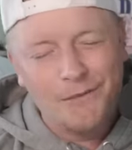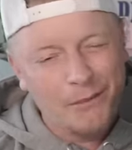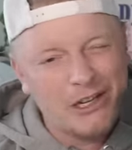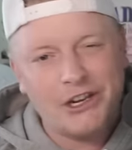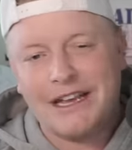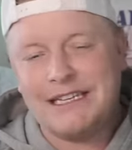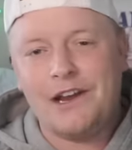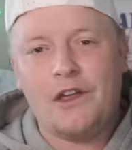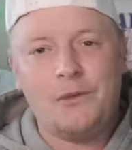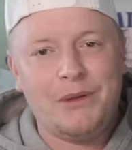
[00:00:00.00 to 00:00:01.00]
But make sure you guys get
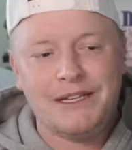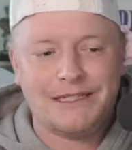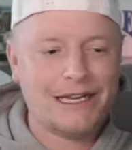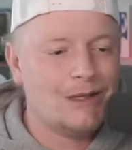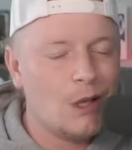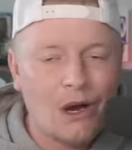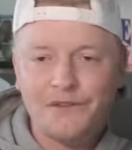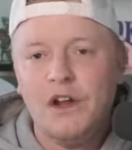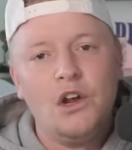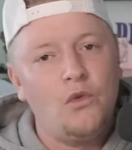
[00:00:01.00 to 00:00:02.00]
your other plays because I love